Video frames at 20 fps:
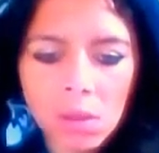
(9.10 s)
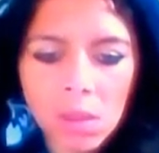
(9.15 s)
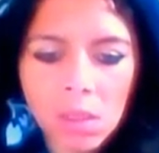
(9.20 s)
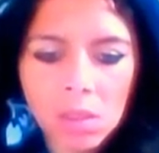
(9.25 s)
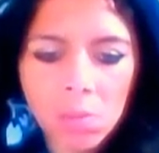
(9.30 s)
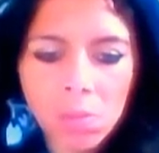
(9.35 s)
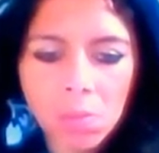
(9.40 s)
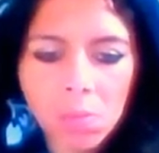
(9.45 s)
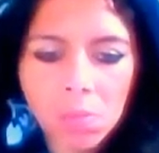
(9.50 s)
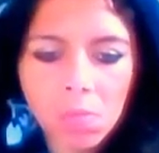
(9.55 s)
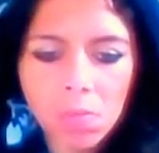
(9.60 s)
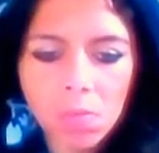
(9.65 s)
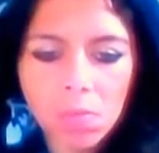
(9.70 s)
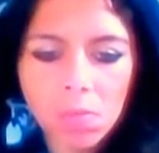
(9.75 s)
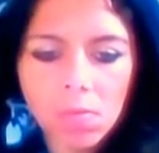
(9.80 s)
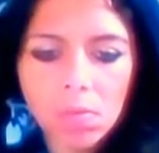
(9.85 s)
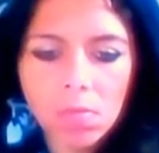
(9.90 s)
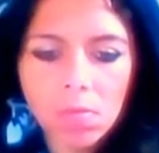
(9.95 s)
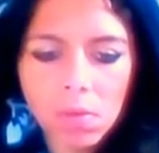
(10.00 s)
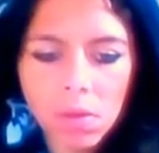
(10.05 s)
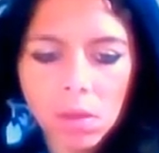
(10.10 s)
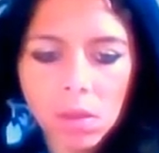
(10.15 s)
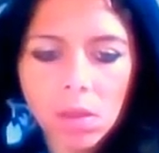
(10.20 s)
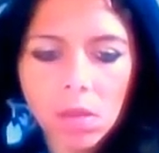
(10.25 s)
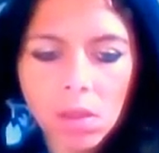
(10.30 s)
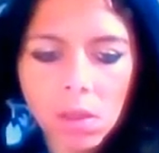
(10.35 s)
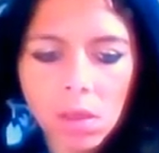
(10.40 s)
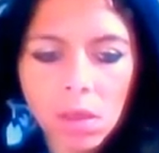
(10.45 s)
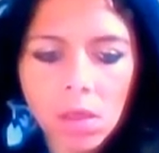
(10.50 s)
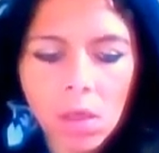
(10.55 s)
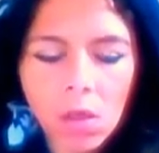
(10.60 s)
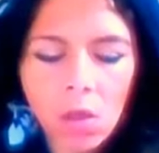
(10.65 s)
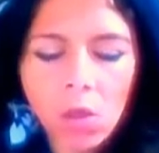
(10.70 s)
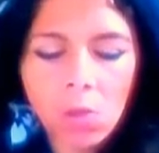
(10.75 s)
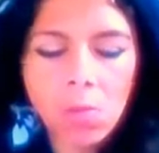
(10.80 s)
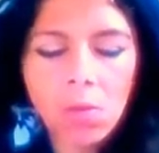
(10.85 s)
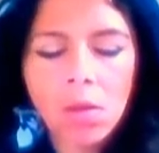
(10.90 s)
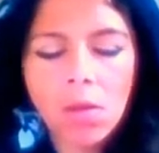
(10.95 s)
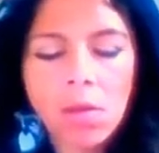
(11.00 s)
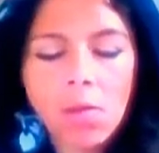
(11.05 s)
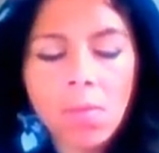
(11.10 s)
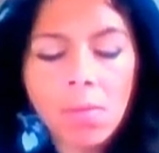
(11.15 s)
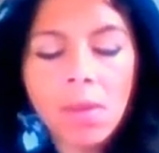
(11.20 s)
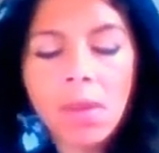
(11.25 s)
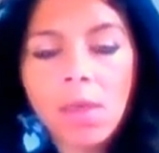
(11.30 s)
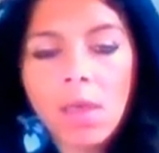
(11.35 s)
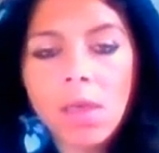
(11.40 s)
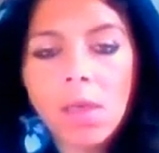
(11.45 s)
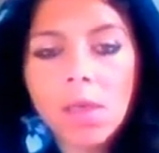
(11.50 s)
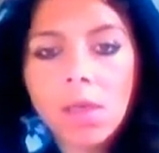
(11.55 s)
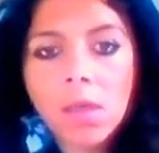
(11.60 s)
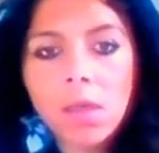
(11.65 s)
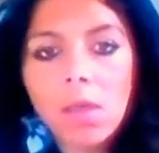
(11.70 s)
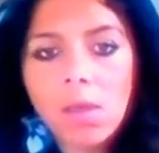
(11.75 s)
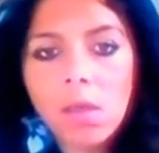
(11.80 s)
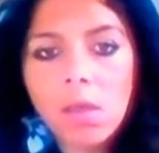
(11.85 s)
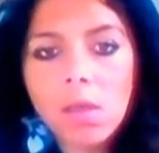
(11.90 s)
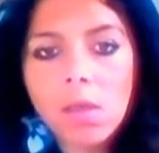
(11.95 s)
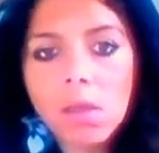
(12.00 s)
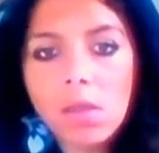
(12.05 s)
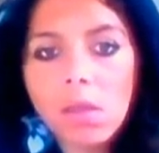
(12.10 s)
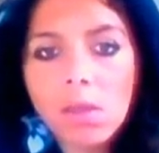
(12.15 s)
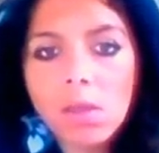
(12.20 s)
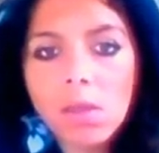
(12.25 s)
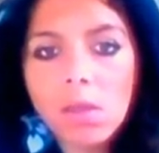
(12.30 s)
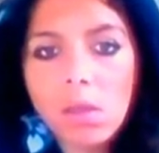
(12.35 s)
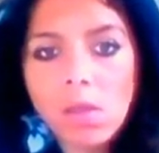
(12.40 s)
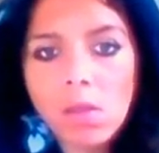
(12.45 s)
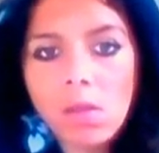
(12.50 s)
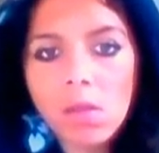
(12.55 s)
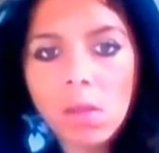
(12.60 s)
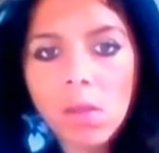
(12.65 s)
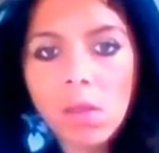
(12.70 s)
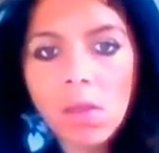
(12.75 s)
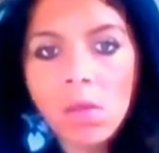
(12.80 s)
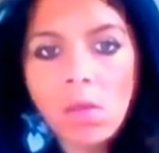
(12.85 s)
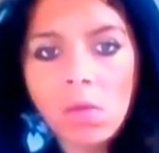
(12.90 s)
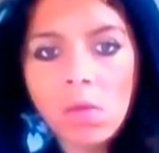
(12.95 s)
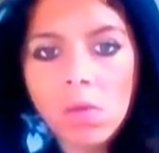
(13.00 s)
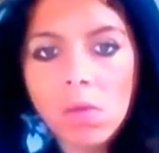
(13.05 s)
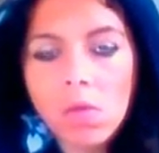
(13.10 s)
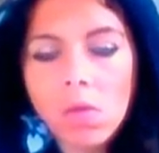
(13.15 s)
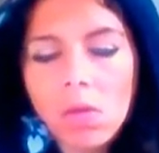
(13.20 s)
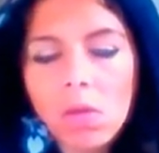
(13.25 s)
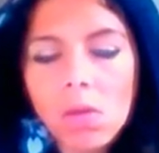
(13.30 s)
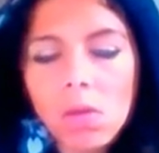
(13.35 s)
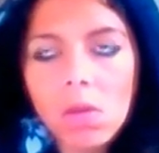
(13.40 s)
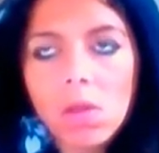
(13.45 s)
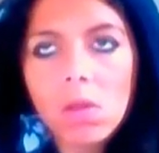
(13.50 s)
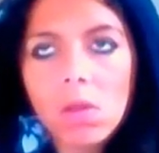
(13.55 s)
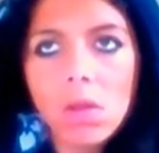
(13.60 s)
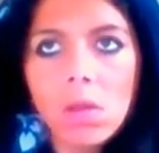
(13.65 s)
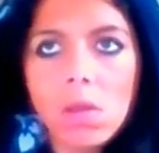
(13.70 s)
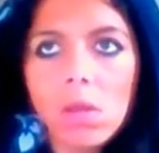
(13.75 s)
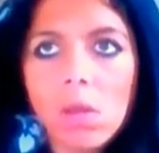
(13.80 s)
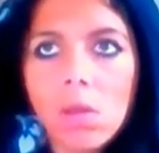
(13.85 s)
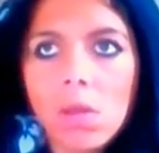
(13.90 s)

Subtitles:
there was a human being used.